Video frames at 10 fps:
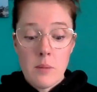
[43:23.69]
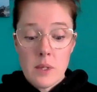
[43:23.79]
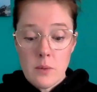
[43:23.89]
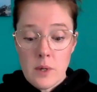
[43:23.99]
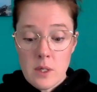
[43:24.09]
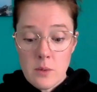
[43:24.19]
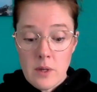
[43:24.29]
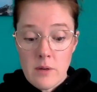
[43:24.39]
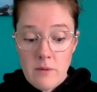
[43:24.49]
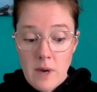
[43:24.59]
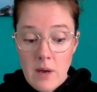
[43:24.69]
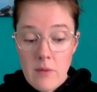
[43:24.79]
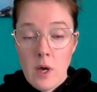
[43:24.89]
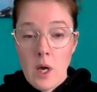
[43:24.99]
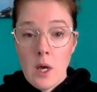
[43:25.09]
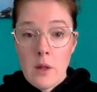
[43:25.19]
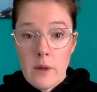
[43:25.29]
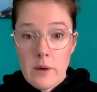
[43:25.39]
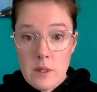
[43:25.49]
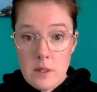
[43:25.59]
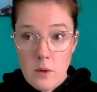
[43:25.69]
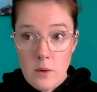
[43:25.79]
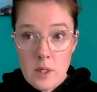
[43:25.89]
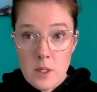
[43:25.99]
But 2025, there is going